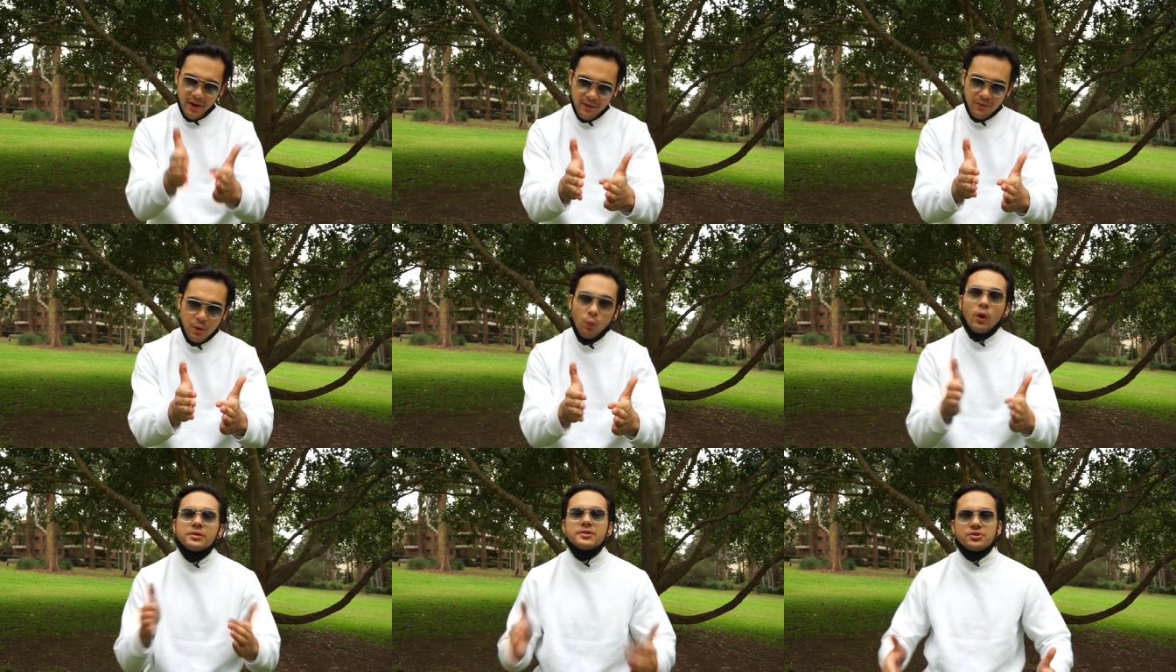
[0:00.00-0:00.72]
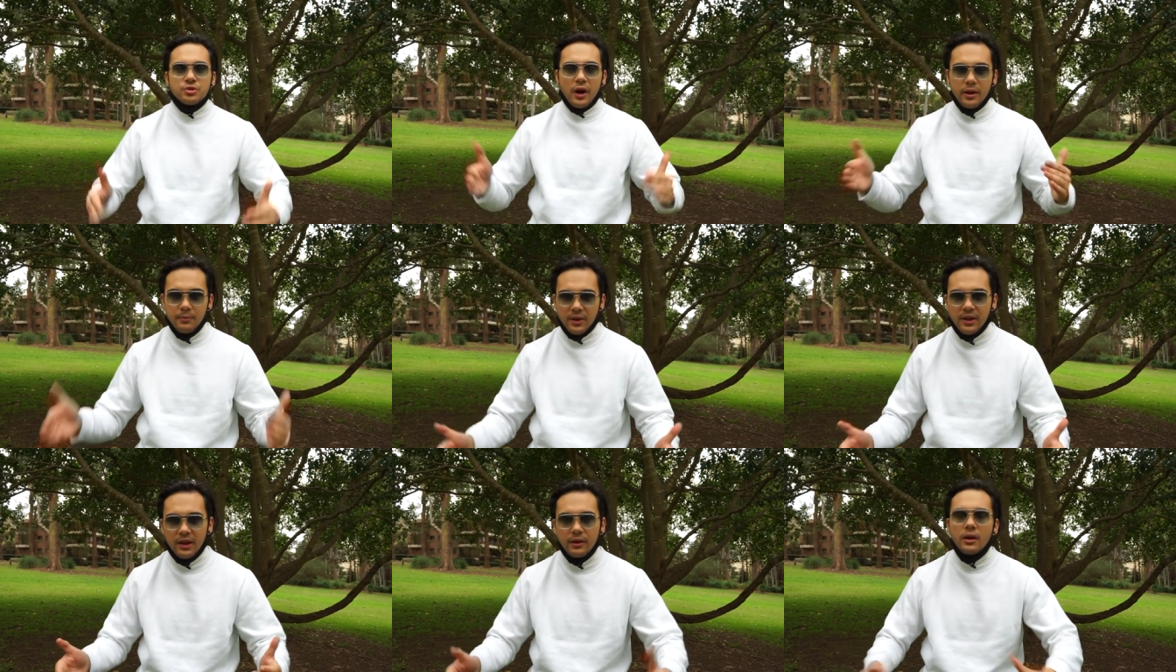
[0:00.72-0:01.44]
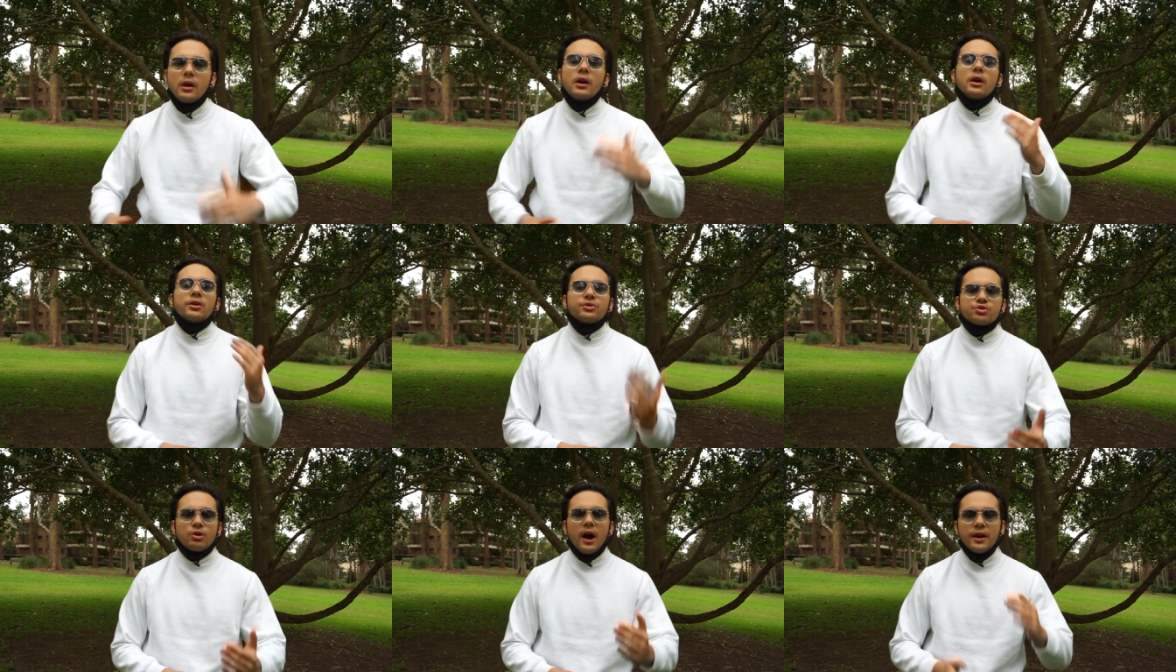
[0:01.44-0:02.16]
but if you want to try to begin,
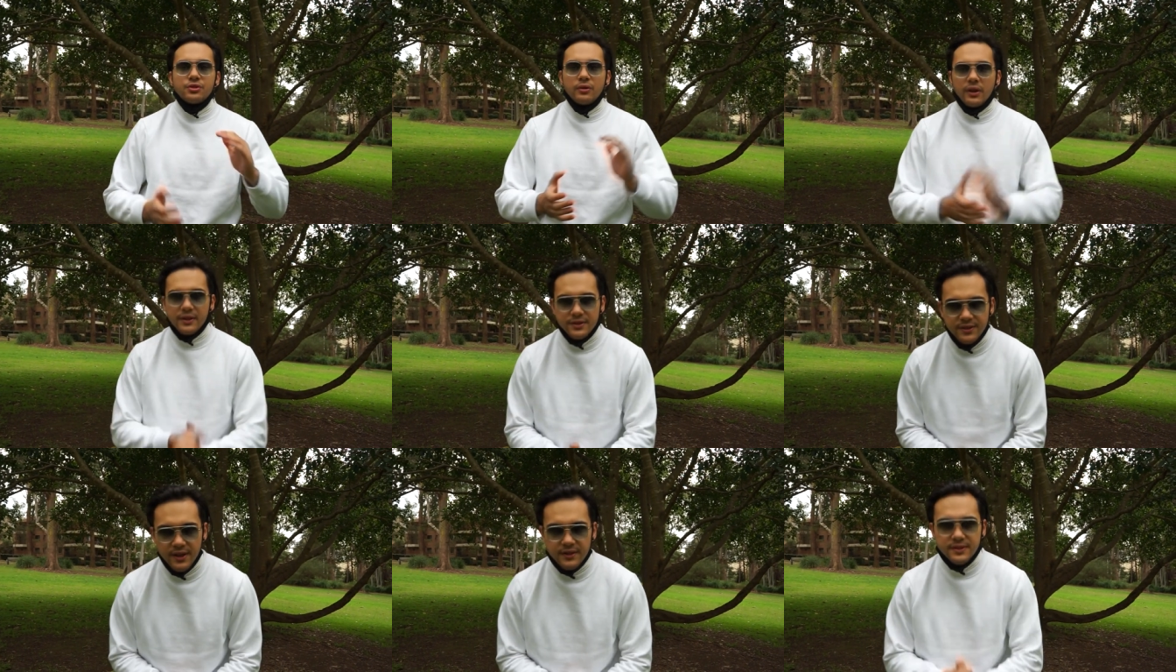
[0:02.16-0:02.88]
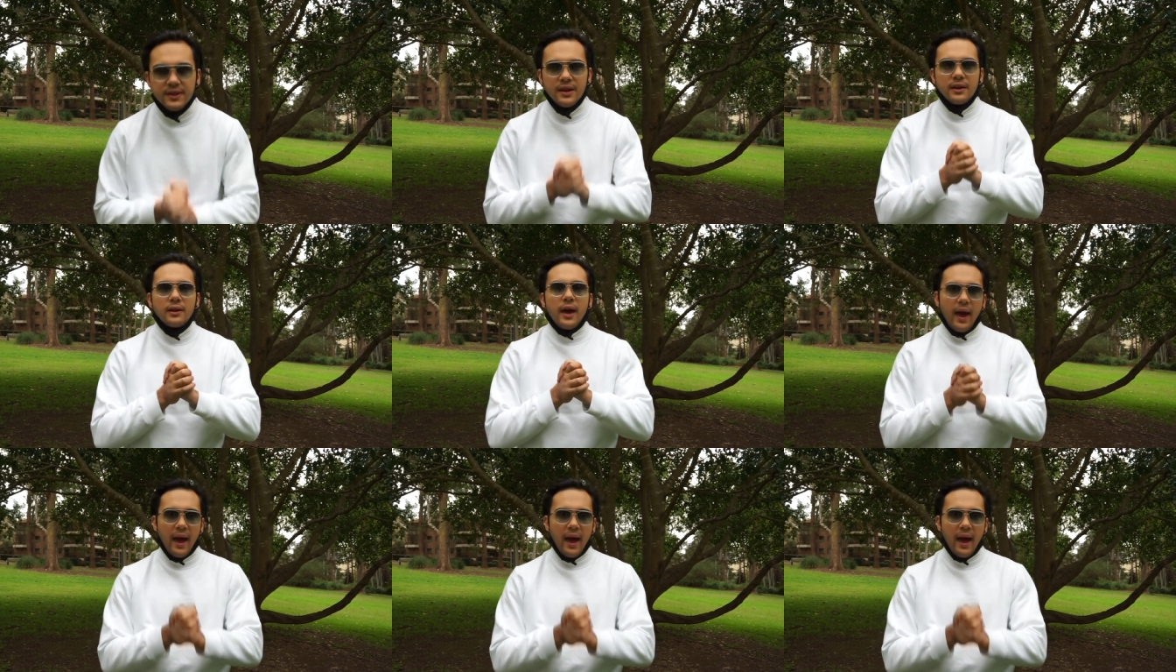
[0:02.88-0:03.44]
try doing a sixteen